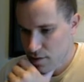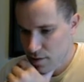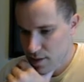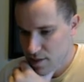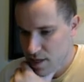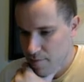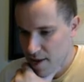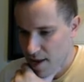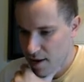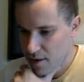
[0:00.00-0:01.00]
Let's step
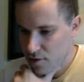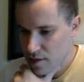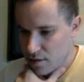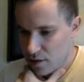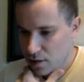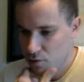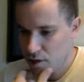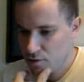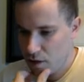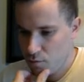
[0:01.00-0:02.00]
back. I don't necessarily
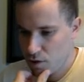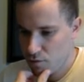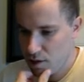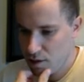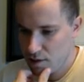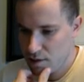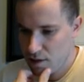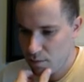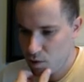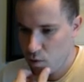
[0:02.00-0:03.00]
want to trade with green because then
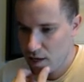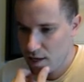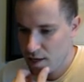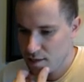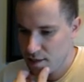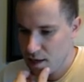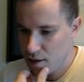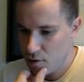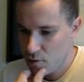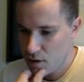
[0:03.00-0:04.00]
I'll be weak against
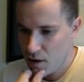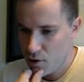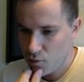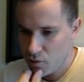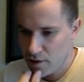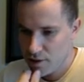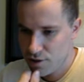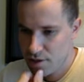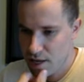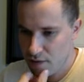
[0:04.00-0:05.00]
yellow. Oh, I
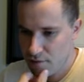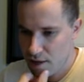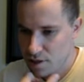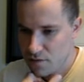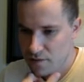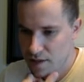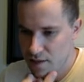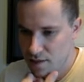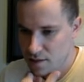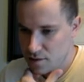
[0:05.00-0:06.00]
should take advantage of
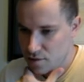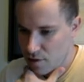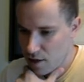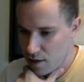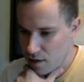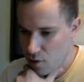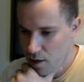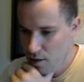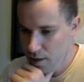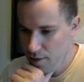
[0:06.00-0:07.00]
this trading going
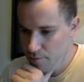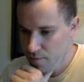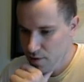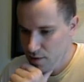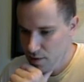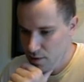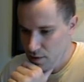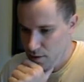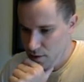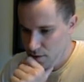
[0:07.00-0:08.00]
on.
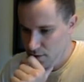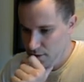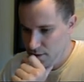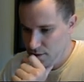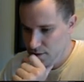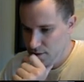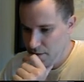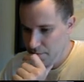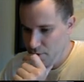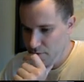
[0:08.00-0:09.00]
Let's
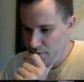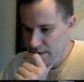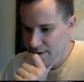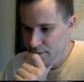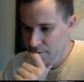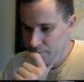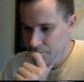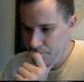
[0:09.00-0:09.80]
step over here.